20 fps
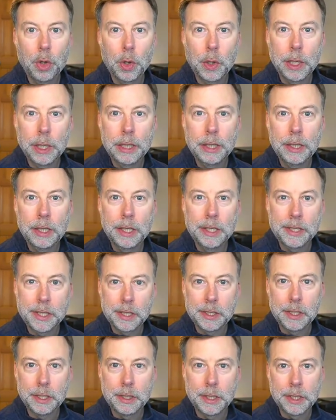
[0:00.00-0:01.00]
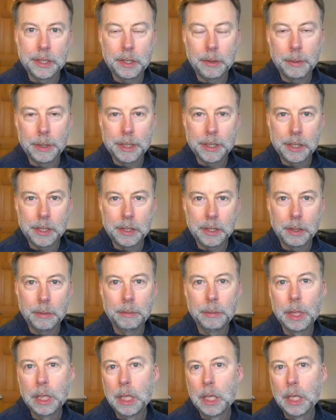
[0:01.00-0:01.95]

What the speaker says: or any of the existing things on my system.